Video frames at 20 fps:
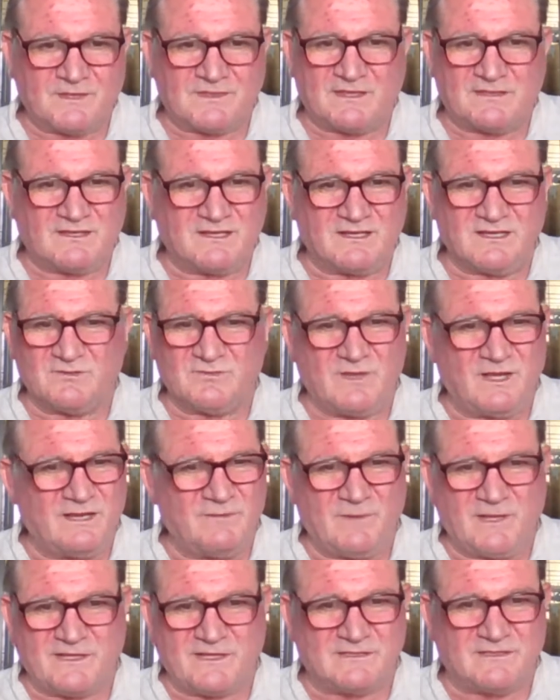but they didn't
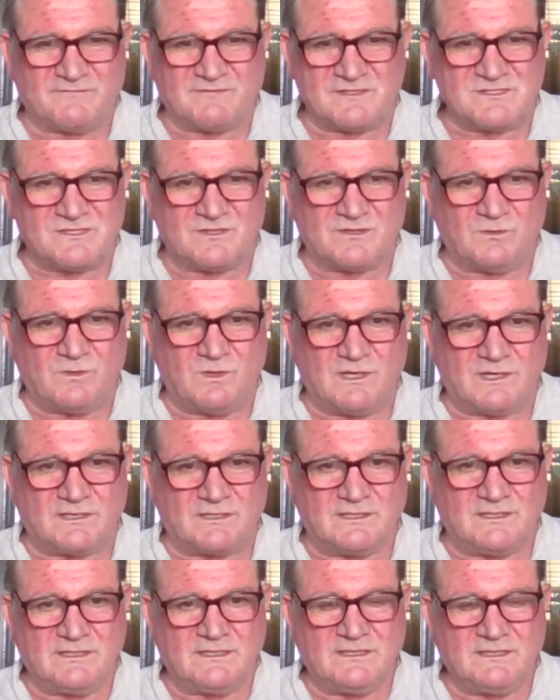really make a difference on the
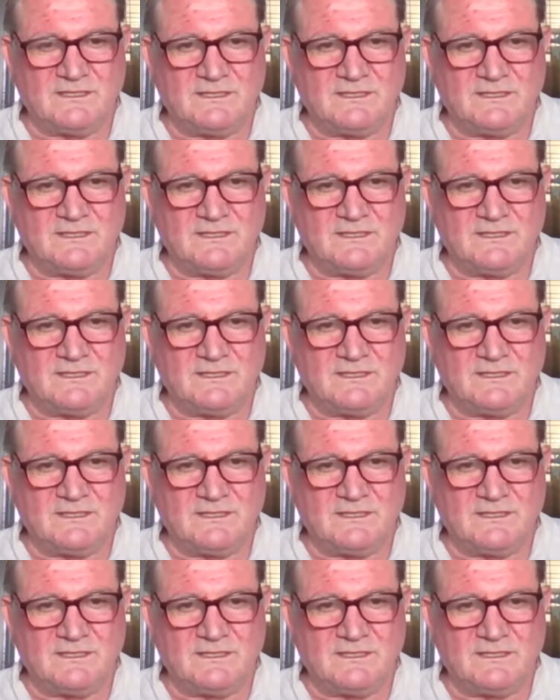wine.